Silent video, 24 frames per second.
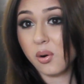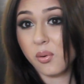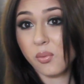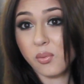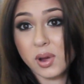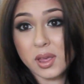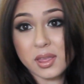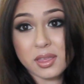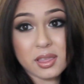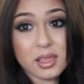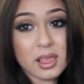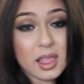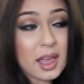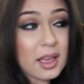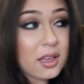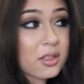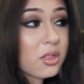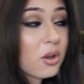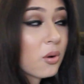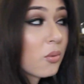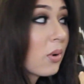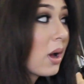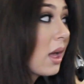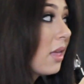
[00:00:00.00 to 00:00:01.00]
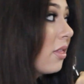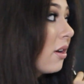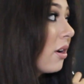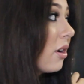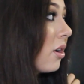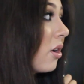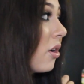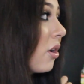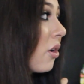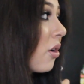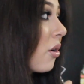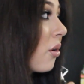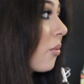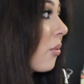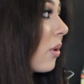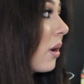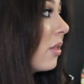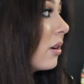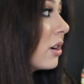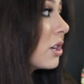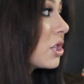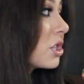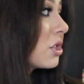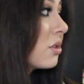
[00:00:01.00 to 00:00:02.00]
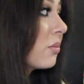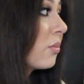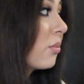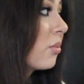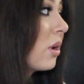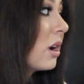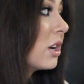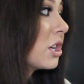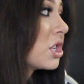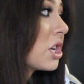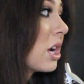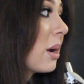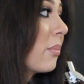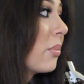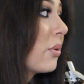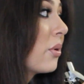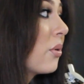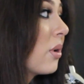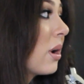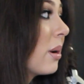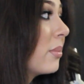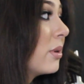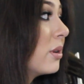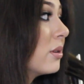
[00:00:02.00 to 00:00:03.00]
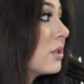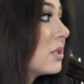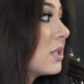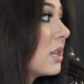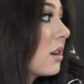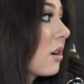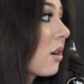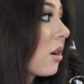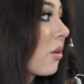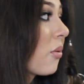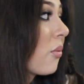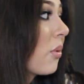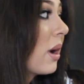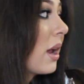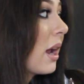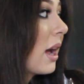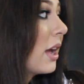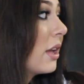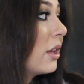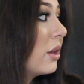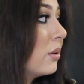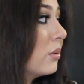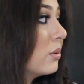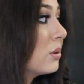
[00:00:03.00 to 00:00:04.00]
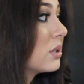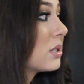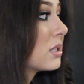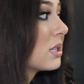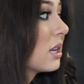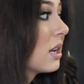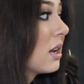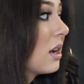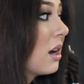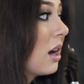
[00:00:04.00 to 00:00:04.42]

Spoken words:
with like the weather, or whether what shampoo I'm using, or what I use